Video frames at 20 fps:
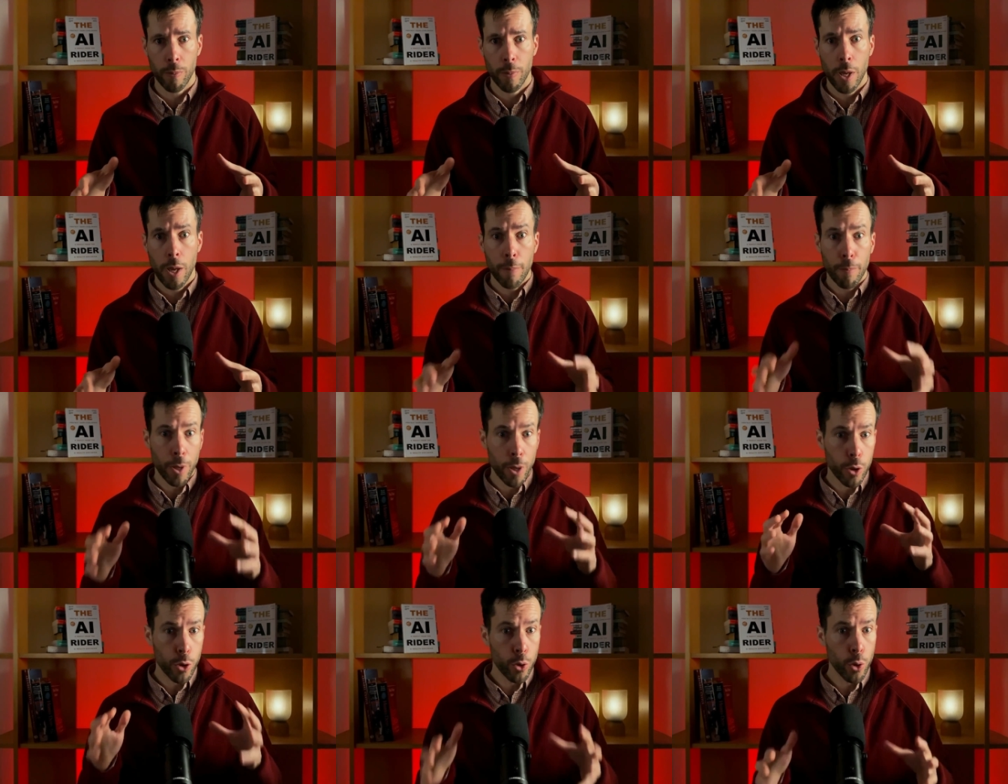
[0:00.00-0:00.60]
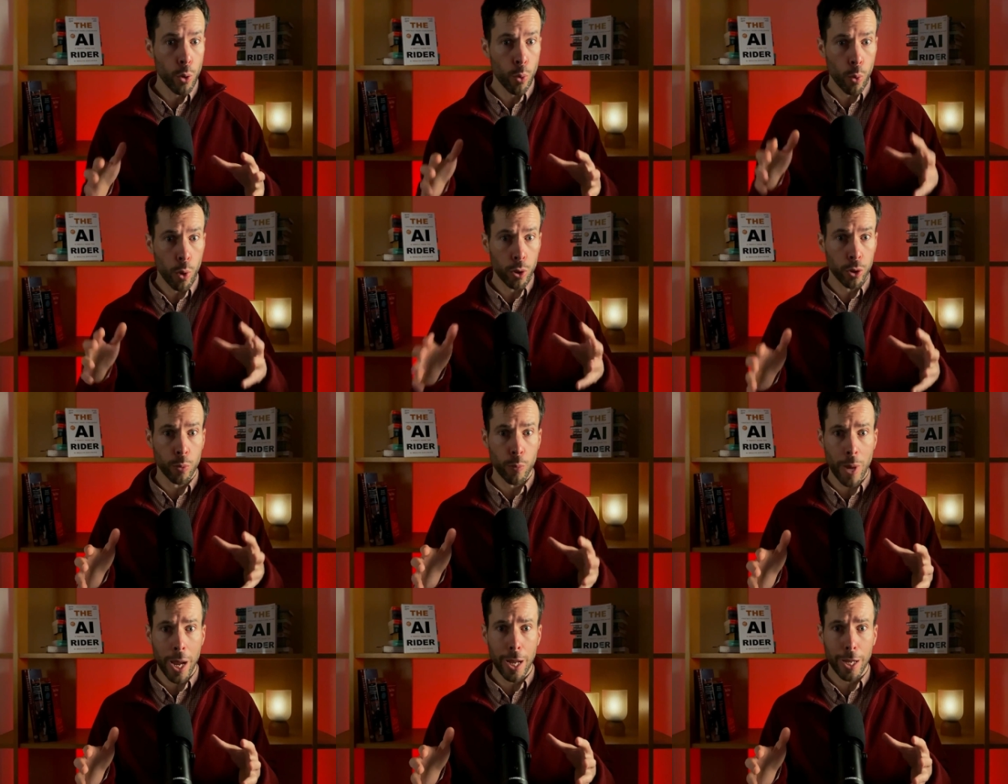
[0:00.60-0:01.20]
But you
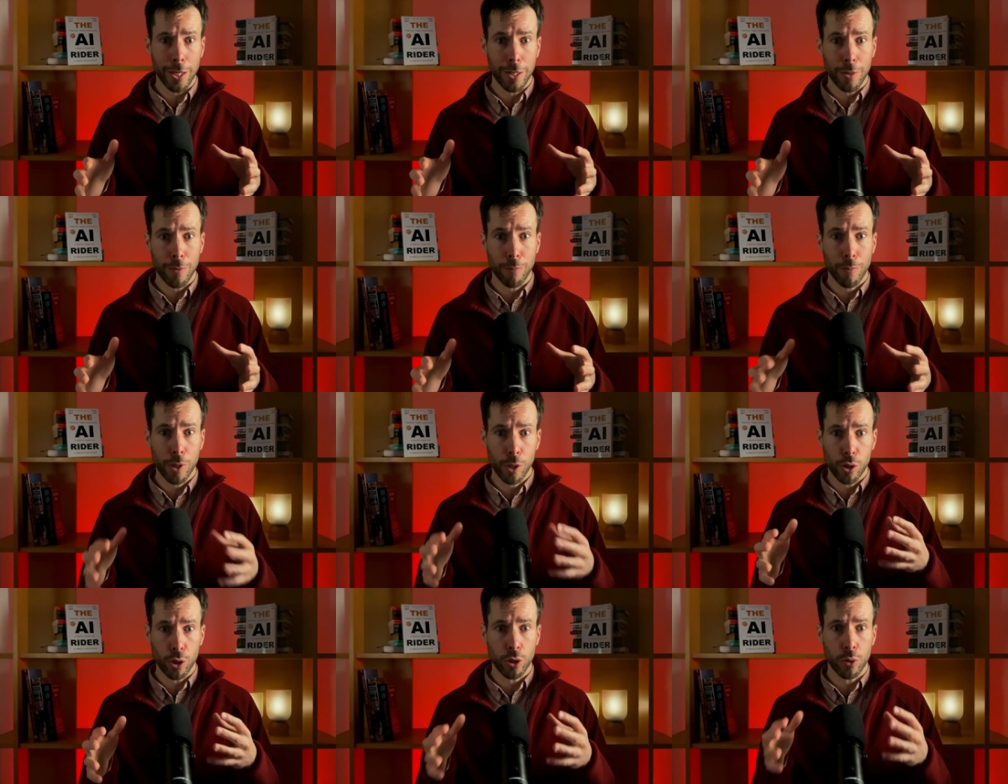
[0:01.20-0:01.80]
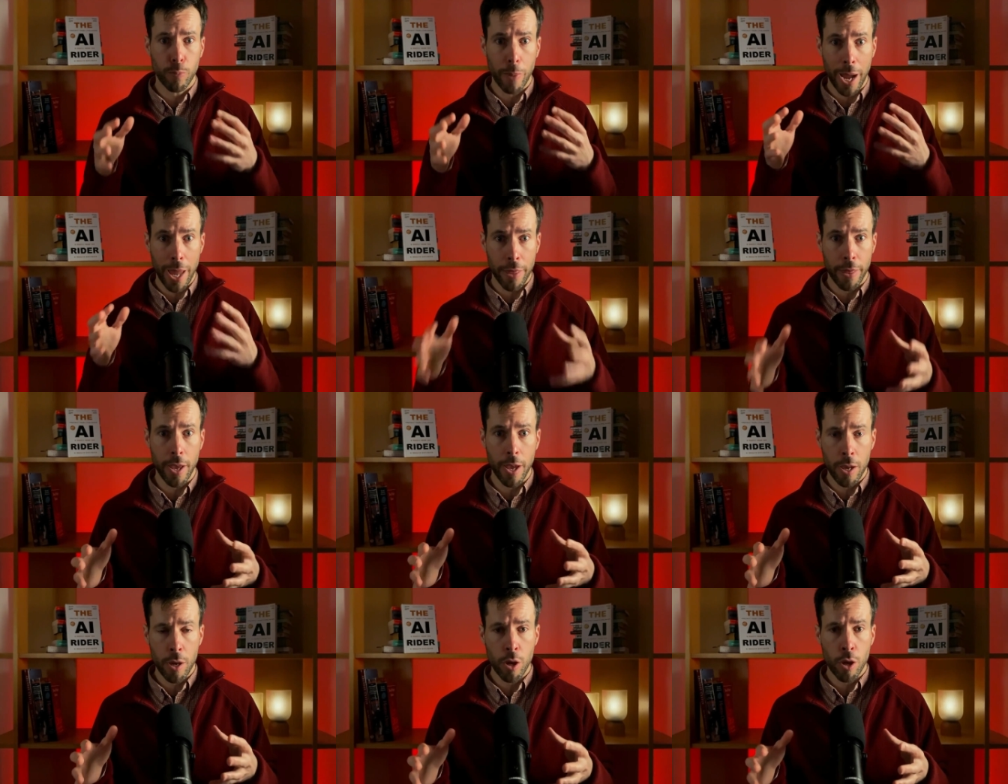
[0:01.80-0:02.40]
won't mind, because by
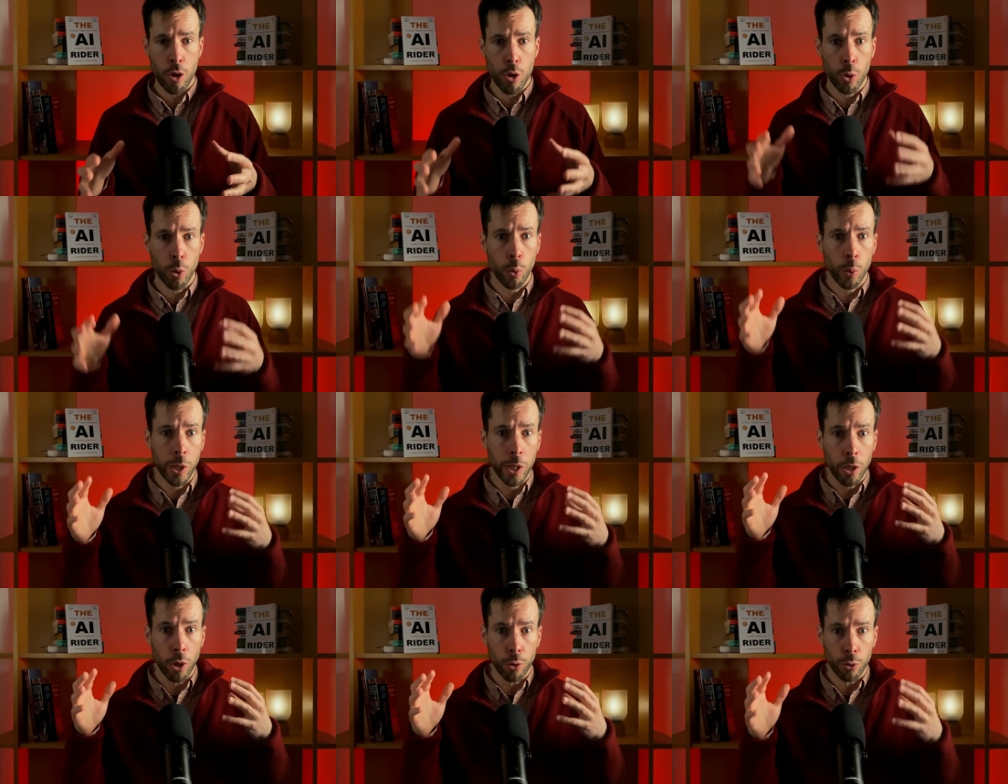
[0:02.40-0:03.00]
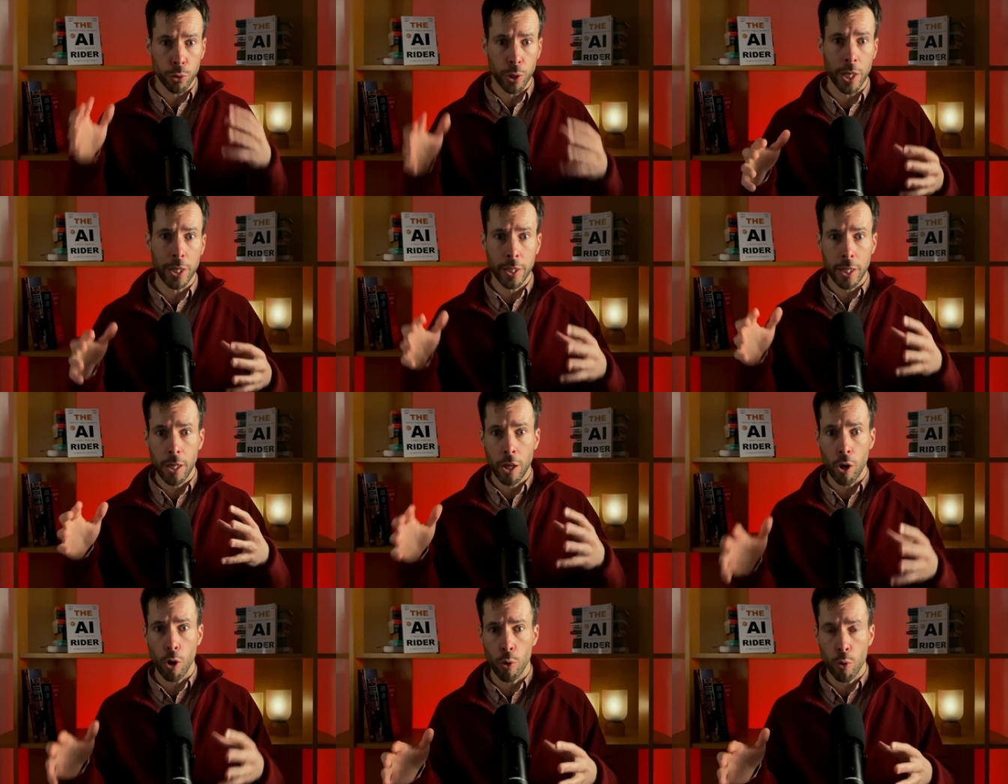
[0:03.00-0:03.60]
then you will
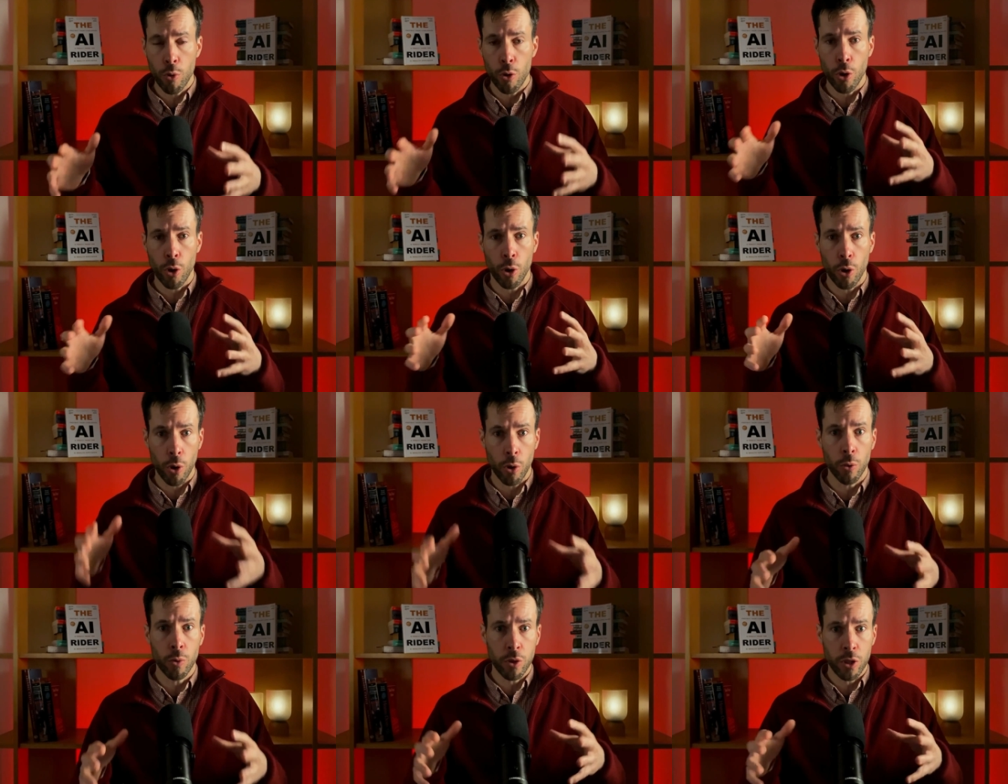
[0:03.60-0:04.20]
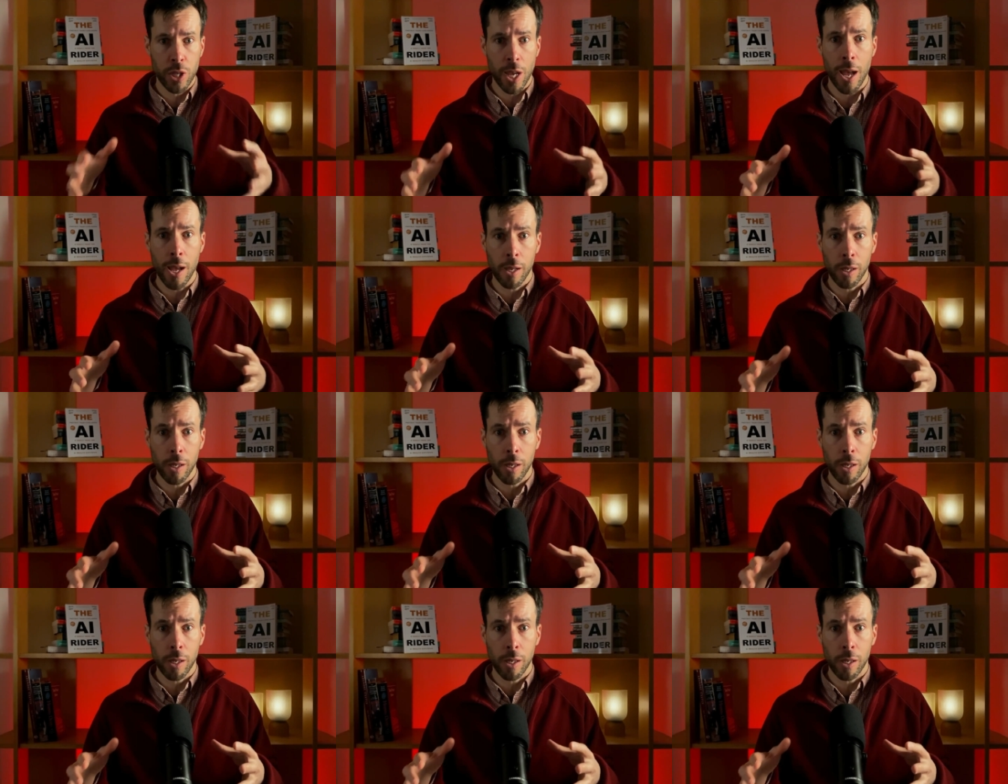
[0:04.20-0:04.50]
already own your own chunk